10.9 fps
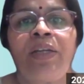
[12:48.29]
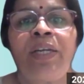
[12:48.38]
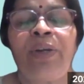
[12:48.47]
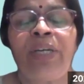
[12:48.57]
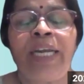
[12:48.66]

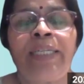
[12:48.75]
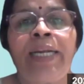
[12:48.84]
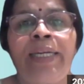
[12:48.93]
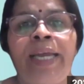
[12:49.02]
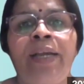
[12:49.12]
Did they
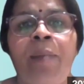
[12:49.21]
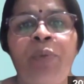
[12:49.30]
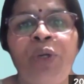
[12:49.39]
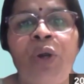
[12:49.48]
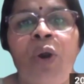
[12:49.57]
take
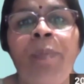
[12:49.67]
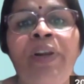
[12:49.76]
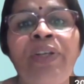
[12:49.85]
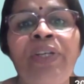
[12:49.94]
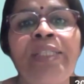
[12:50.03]
computer
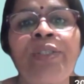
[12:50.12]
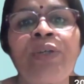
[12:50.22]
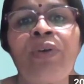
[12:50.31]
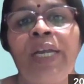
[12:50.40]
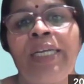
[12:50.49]
operations?
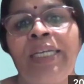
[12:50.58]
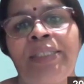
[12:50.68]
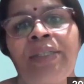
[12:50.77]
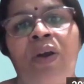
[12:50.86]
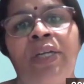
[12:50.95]
So it
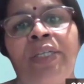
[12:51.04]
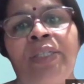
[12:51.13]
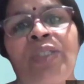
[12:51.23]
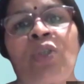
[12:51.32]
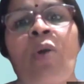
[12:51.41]
is not
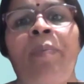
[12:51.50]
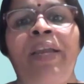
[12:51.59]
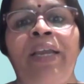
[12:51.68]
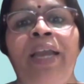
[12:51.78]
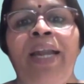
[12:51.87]

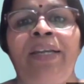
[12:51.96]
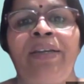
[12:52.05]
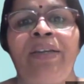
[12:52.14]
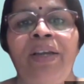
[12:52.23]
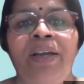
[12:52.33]
stopping
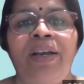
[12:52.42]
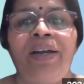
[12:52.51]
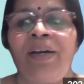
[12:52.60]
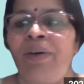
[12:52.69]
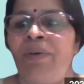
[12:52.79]
at
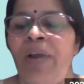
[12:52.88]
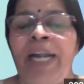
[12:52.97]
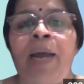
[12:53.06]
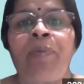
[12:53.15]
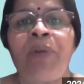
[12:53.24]

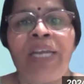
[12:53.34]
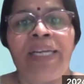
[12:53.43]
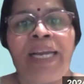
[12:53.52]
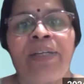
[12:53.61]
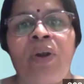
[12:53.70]
adapting
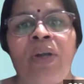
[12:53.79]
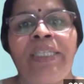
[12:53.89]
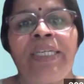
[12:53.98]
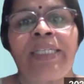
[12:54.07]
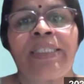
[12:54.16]
a
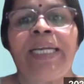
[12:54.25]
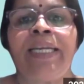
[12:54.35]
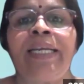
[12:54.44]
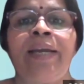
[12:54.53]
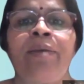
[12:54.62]
technology as
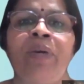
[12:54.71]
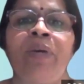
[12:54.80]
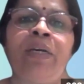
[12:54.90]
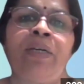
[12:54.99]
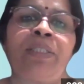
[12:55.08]
getting a